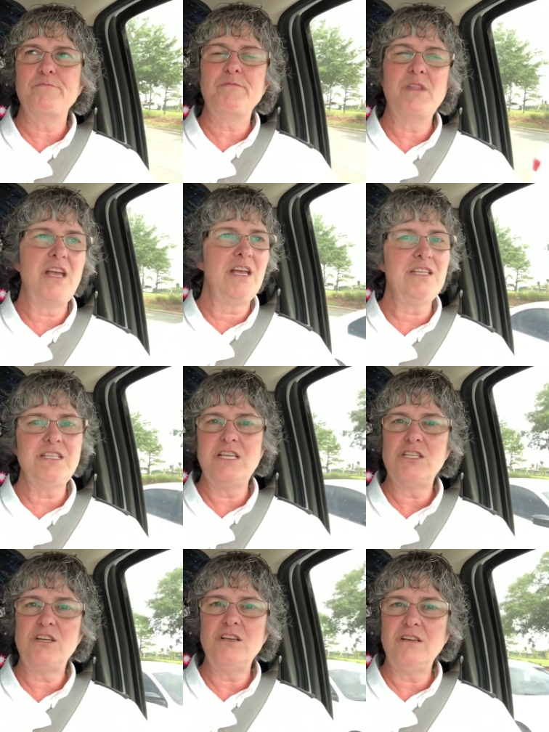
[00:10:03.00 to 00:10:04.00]
I guess
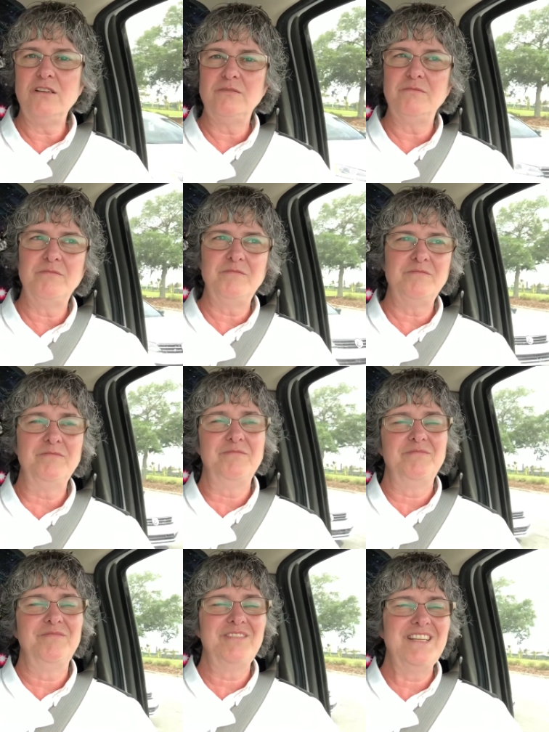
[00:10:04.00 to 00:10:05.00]
that's all.
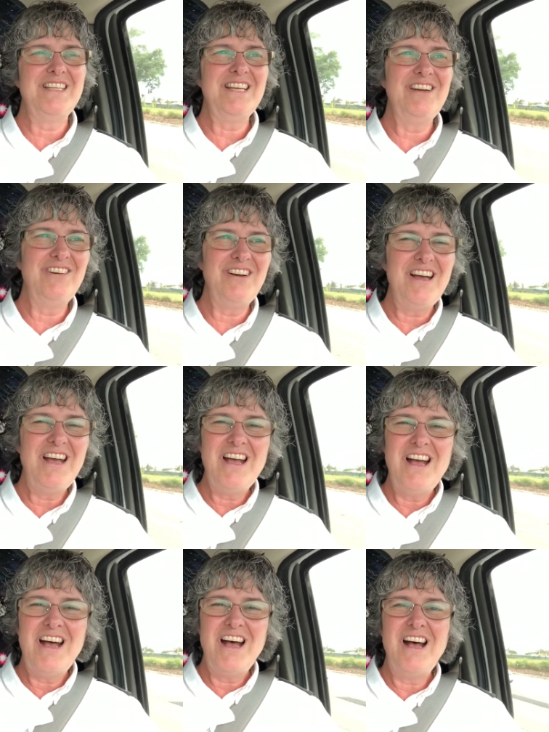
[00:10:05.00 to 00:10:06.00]
So
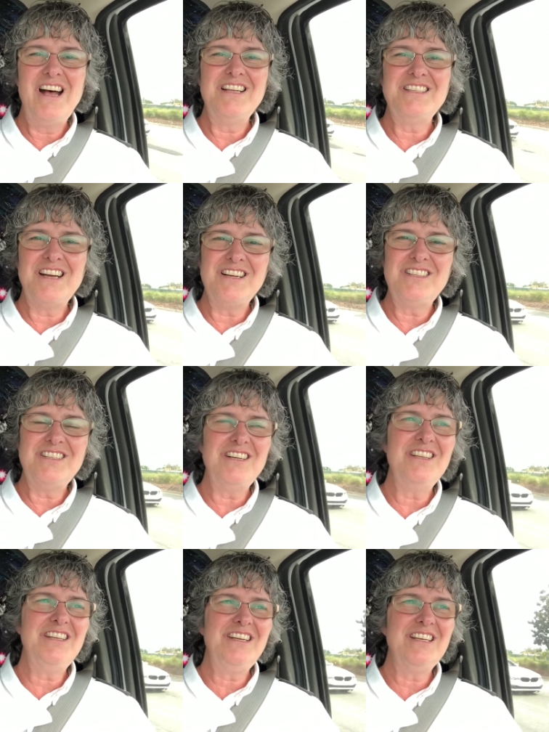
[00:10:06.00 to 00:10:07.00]
I'll talk to
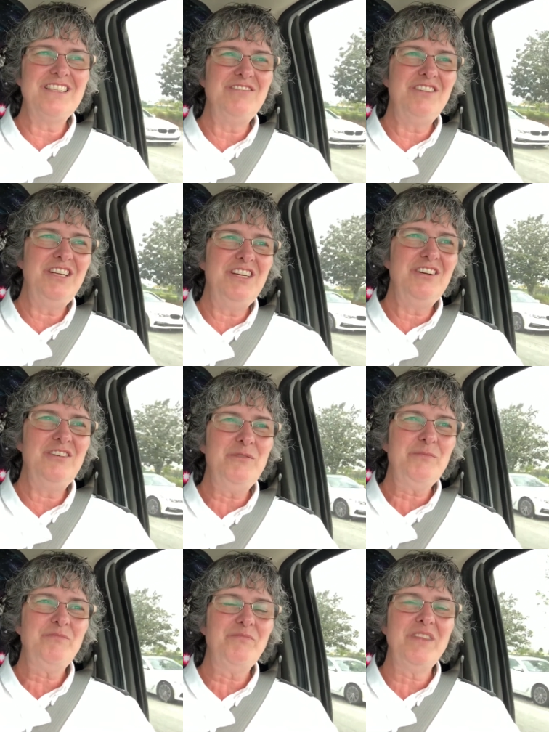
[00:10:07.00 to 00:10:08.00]
y'all in the next video
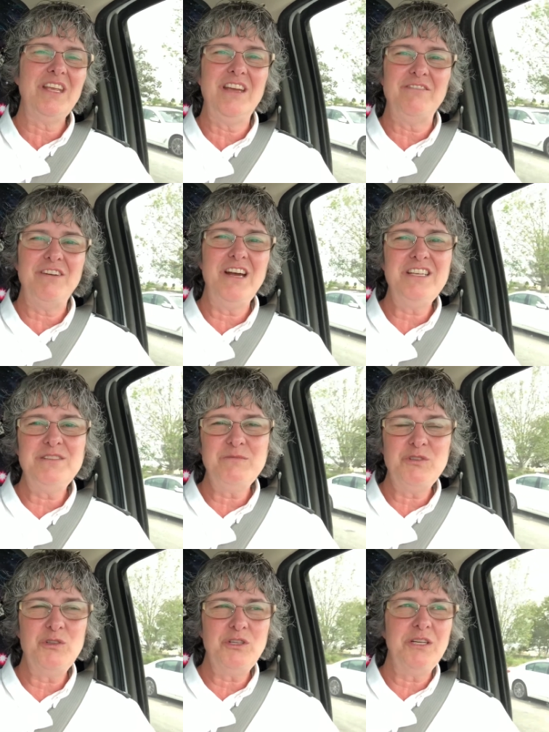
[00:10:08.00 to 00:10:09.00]
and find some
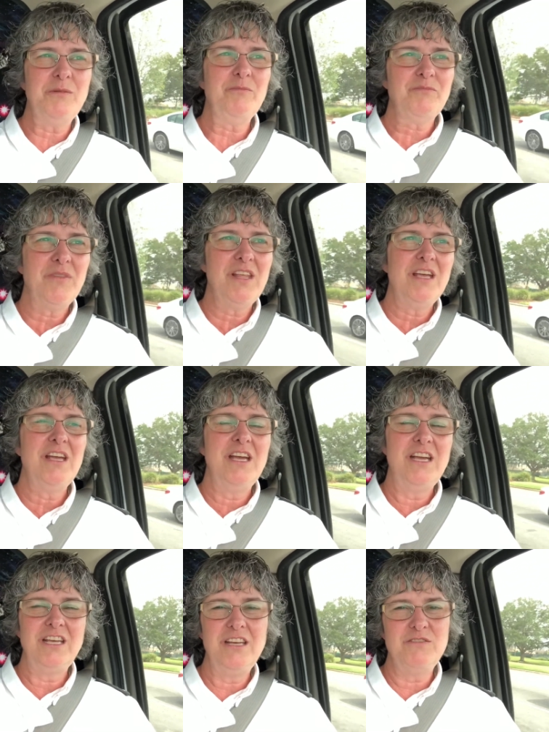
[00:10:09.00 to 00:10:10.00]
joy
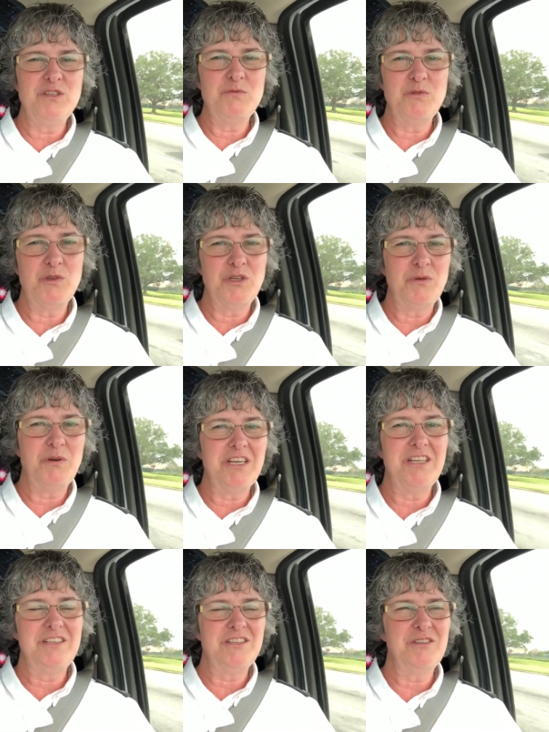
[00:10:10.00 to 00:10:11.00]
and give some joy away
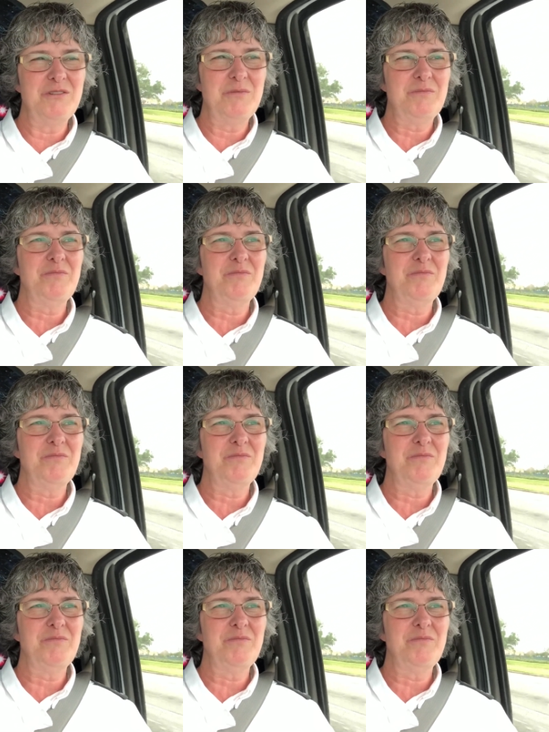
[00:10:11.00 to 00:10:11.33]
too.